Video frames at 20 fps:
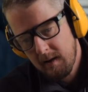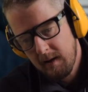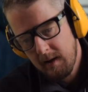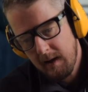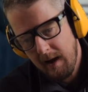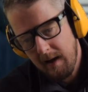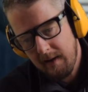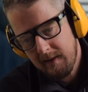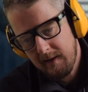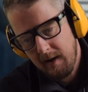
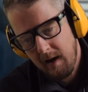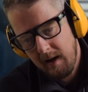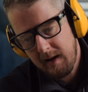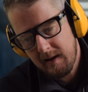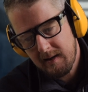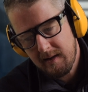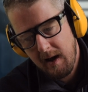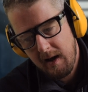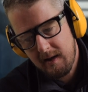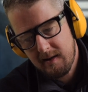Yeah, see, I
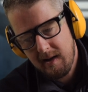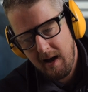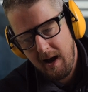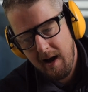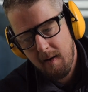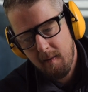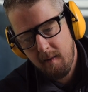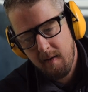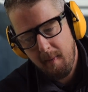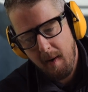can touch
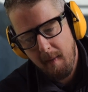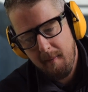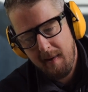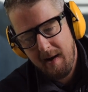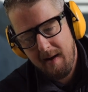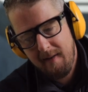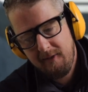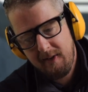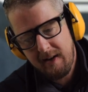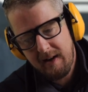that with my
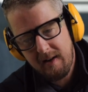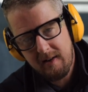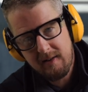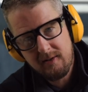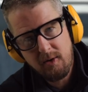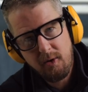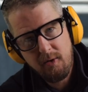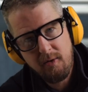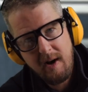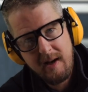bare
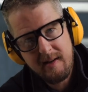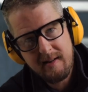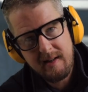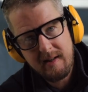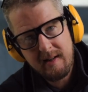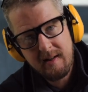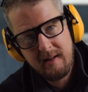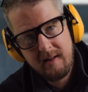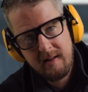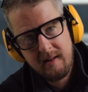fingers
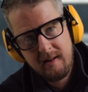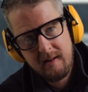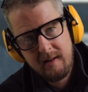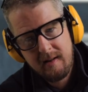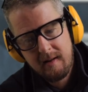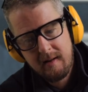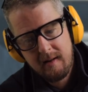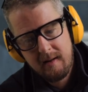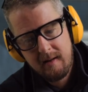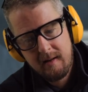already.
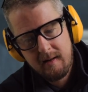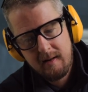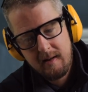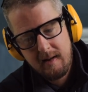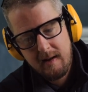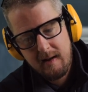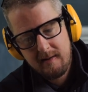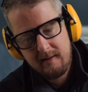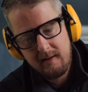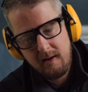
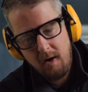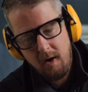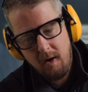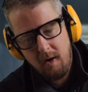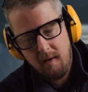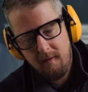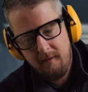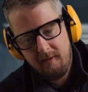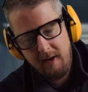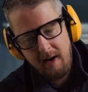It's
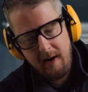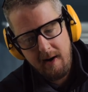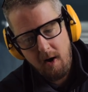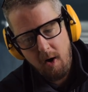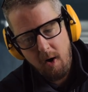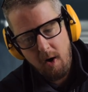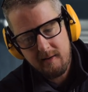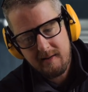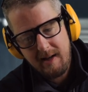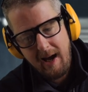not very
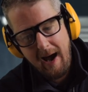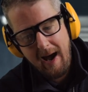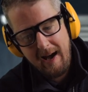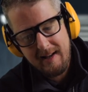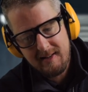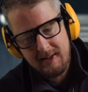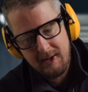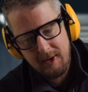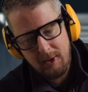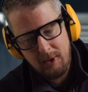hot
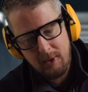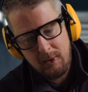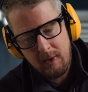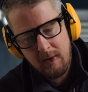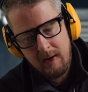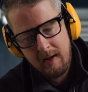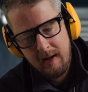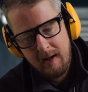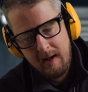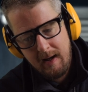at all.
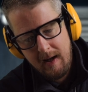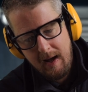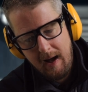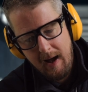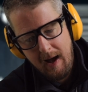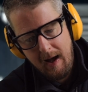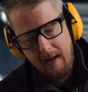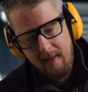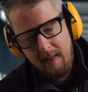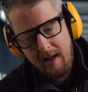
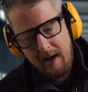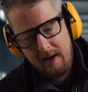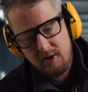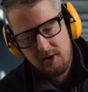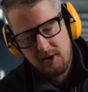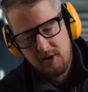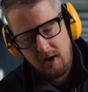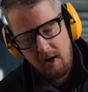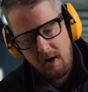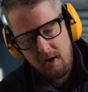And that
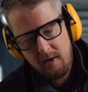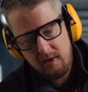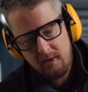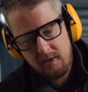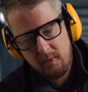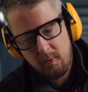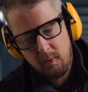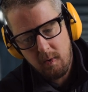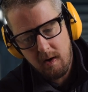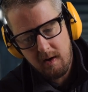
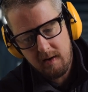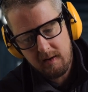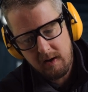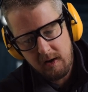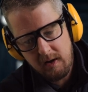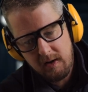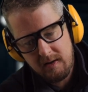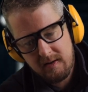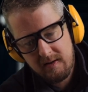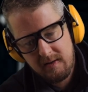shows what a
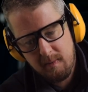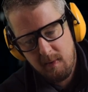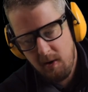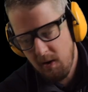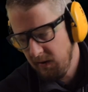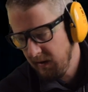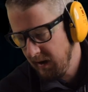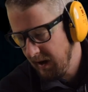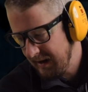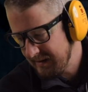good
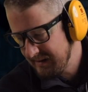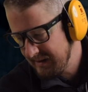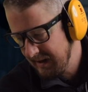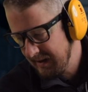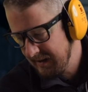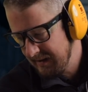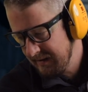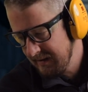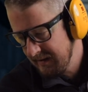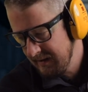smooth cut it
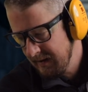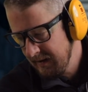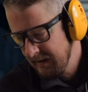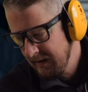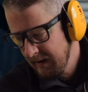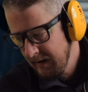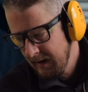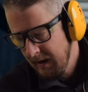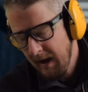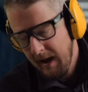is
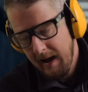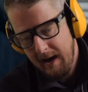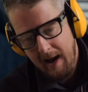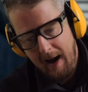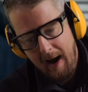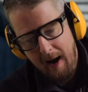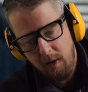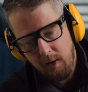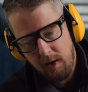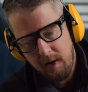and
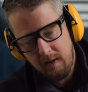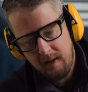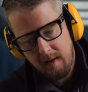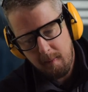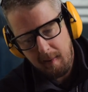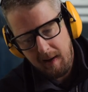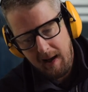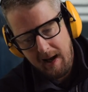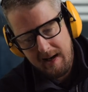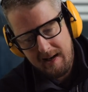how good the
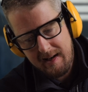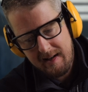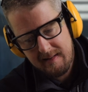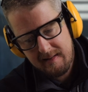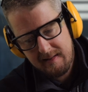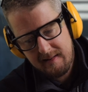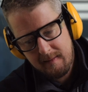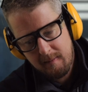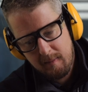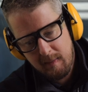blade
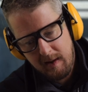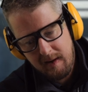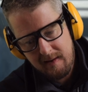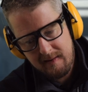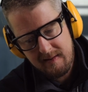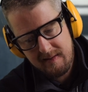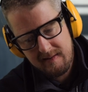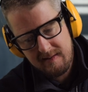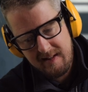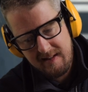is,
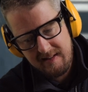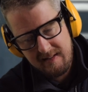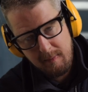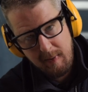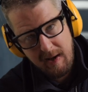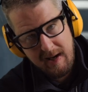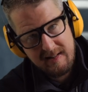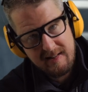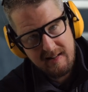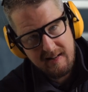because it's
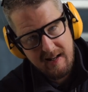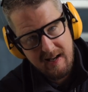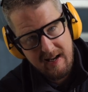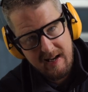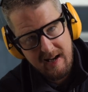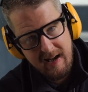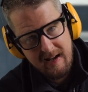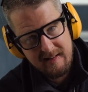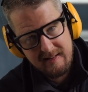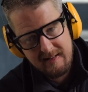dissipating the
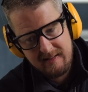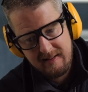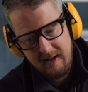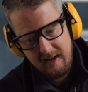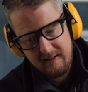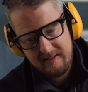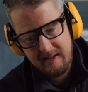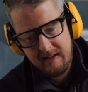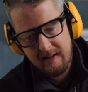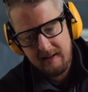heat as it's
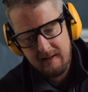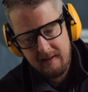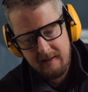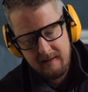cutting.